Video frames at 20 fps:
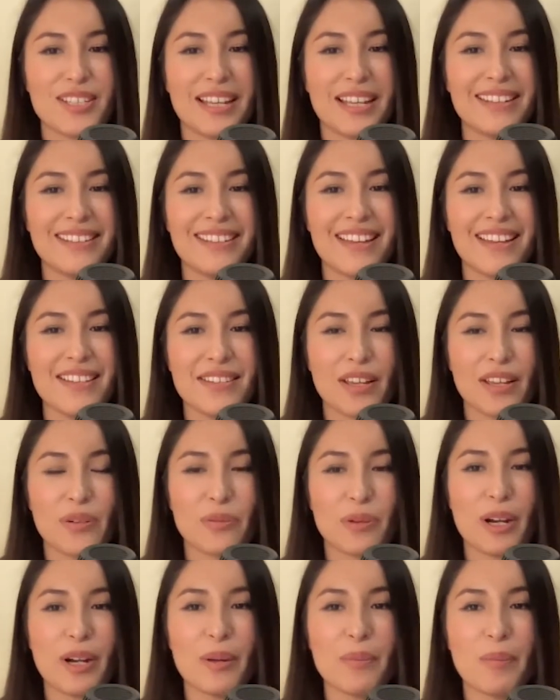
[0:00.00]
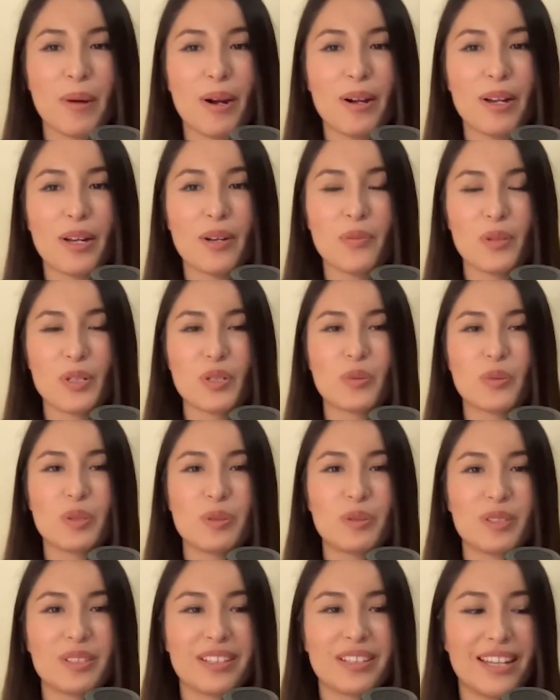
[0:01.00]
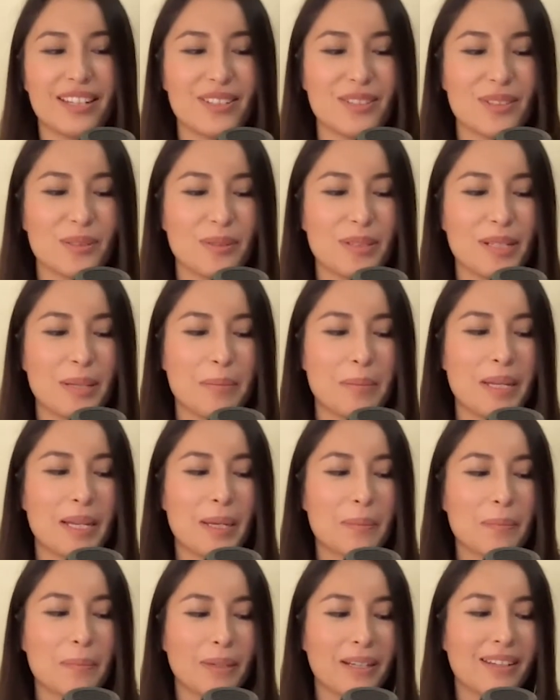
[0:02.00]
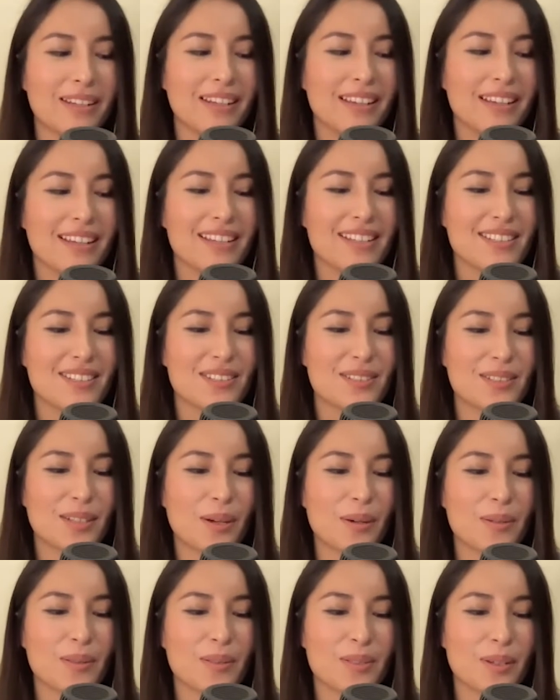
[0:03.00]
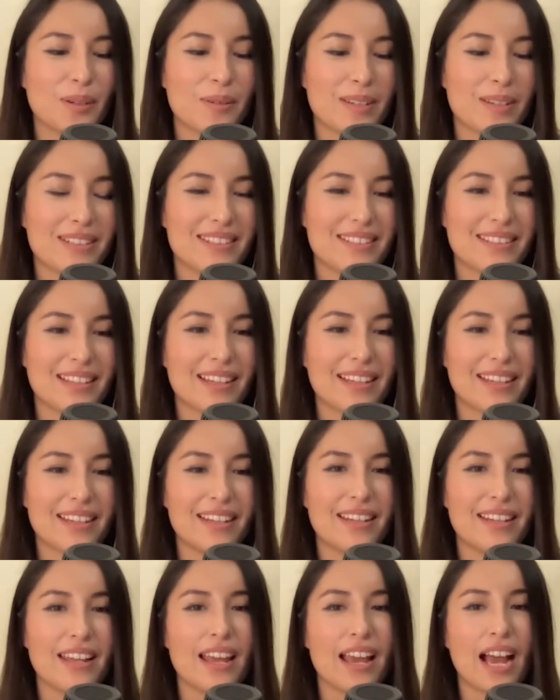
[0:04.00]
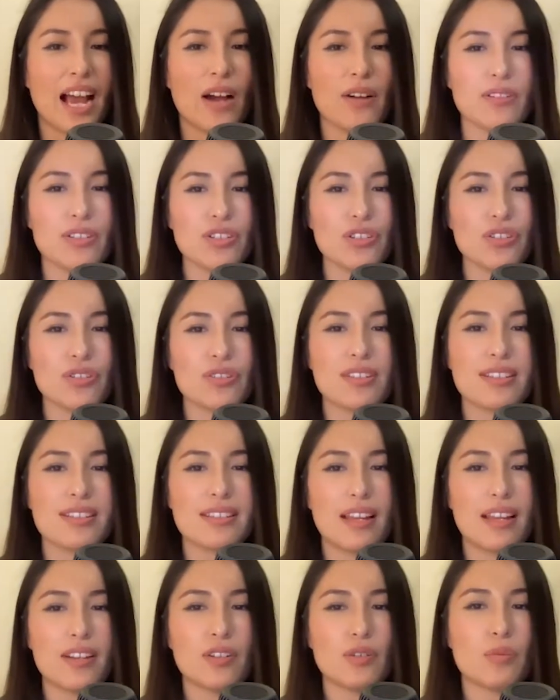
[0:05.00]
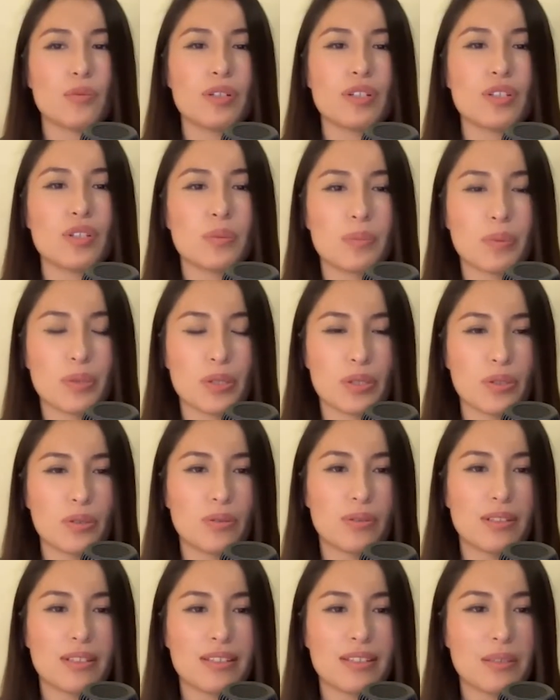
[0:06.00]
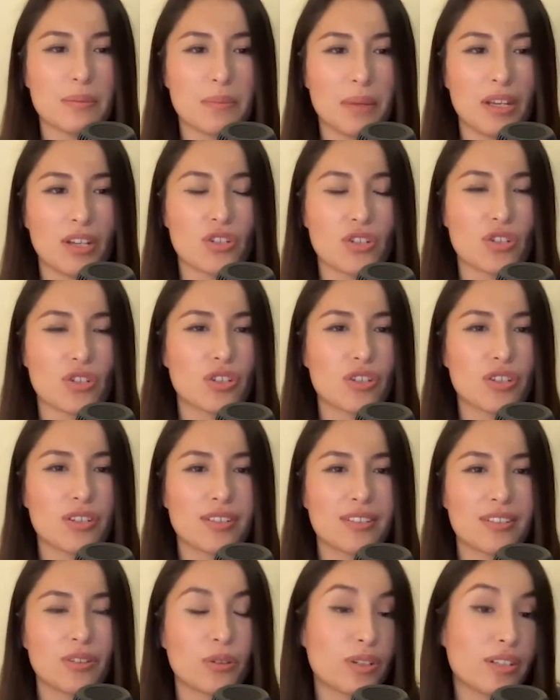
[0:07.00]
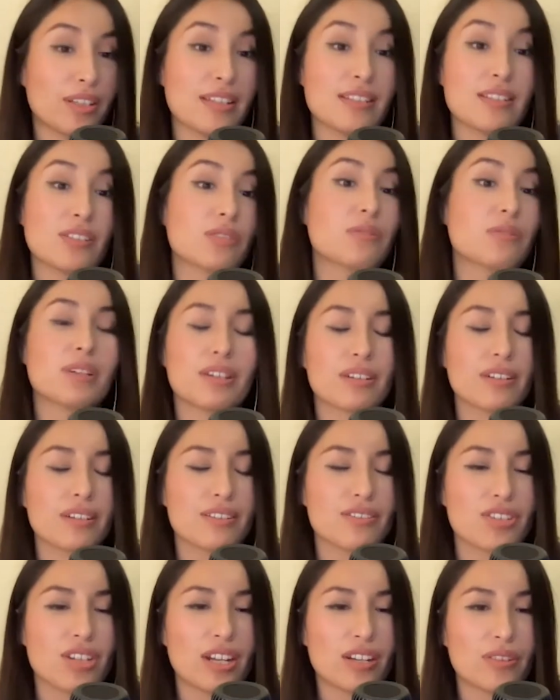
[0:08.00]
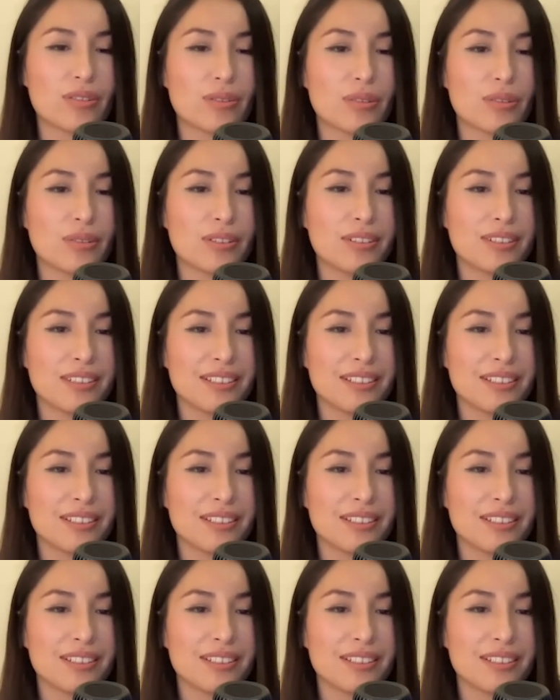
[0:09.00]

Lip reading: And yes, I read about it, which we will get to in a minute, but so exciting. How did you decide you wanted to pursue this major or this career in general?